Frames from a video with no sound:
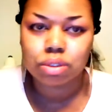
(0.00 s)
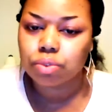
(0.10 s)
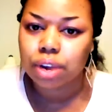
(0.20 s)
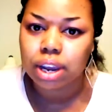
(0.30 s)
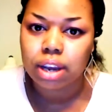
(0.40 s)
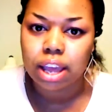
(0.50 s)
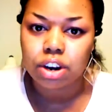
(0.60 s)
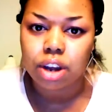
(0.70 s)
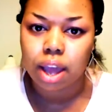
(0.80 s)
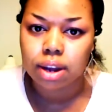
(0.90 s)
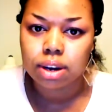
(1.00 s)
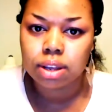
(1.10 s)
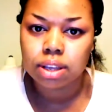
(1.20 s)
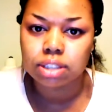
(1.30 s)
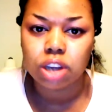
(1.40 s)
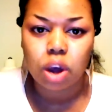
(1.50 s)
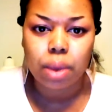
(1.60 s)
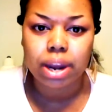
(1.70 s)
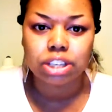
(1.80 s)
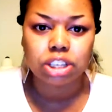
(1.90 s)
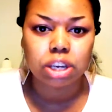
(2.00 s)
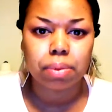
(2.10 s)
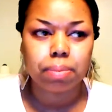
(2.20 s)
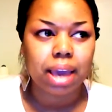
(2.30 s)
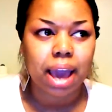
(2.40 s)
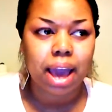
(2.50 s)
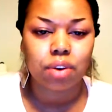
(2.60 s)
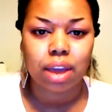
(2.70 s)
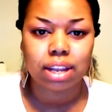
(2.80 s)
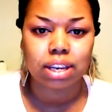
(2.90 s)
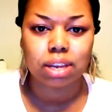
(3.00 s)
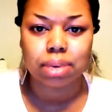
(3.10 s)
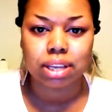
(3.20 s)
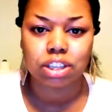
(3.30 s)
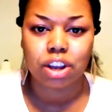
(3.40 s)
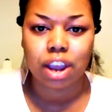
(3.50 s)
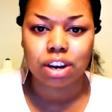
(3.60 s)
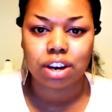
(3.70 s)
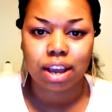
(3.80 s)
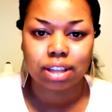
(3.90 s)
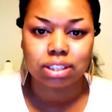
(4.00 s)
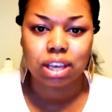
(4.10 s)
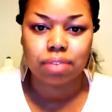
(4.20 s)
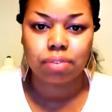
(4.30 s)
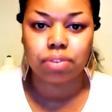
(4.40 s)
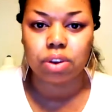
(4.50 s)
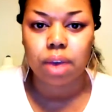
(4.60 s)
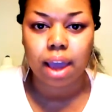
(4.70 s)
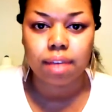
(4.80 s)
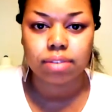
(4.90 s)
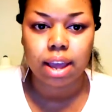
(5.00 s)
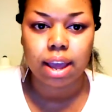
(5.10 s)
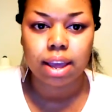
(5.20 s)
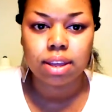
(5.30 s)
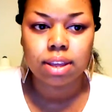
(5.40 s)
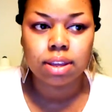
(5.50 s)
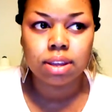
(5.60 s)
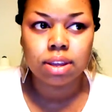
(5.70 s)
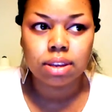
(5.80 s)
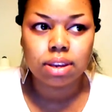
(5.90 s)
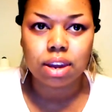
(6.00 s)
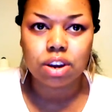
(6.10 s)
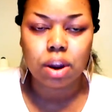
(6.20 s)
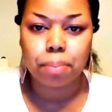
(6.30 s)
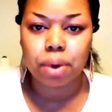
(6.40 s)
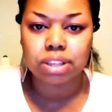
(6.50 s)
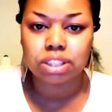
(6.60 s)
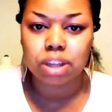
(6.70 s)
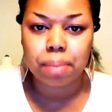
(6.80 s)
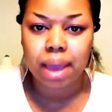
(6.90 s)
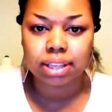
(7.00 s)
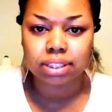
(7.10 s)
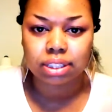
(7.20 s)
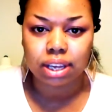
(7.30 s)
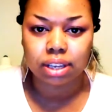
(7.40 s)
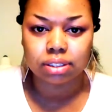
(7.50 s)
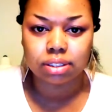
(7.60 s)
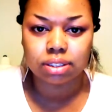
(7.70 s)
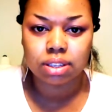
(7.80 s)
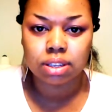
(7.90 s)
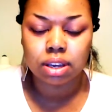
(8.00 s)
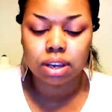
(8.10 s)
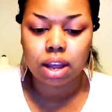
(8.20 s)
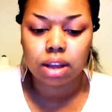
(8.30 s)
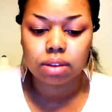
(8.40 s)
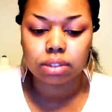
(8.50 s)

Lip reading: Read. Internet. There's no way that you could be behind on anything because they're internet and TV. If you don't have that, then there are books, there are magazines. You know?